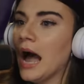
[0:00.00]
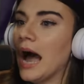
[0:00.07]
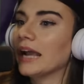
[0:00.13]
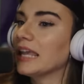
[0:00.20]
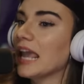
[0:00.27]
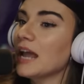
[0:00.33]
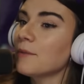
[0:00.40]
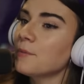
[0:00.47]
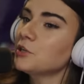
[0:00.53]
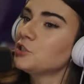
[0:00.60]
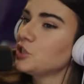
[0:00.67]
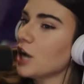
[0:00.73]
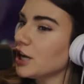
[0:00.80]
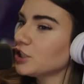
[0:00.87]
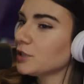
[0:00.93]
I can't be
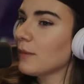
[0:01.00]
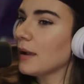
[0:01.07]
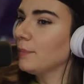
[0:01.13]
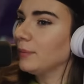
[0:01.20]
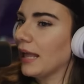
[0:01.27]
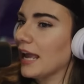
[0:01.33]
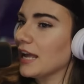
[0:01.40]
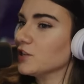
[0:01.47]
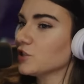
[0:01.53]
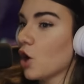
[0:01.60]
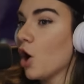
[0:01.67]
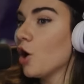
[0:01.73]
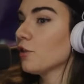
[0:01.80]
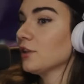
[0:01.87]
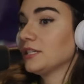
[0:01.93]
changing my plans
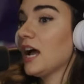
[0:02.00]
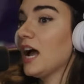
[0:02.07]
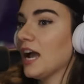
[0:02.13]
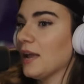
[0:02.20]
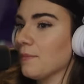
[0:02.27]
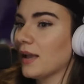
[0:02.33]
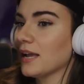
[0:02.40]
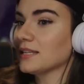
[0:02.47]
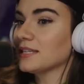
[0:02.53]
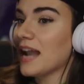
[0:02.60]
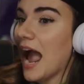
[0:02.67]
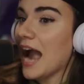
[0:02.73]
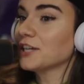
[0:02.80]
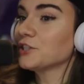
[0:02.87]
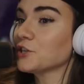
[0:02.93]
all the time because an
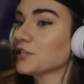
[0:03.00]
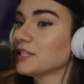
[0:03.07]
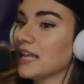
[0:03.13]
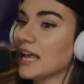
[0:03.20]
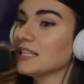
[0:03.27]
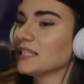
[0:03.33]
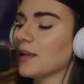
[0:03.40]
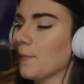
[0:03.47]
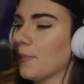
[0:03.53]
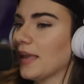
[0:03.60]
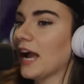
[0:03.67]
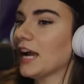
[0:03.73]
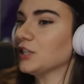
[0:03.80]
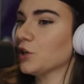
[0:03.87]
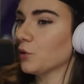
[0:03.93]
actor says
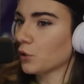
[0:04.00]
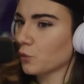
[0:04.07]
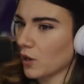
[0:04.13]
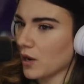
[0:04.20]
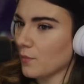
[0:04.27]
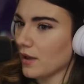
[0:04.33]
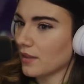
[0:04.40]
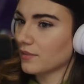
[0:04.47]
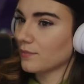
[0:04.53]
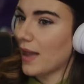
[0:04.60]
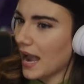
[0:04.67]
something I don't agree with.